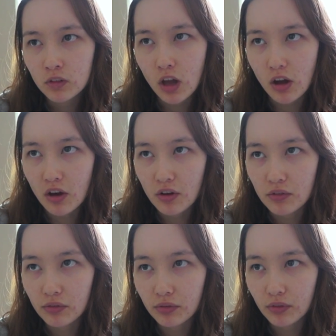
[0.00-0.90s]
of
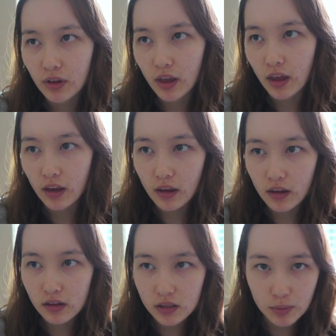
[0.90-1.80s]

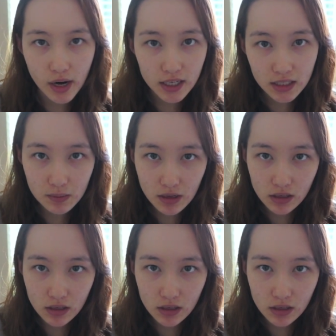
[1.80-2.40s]
a surprise to me,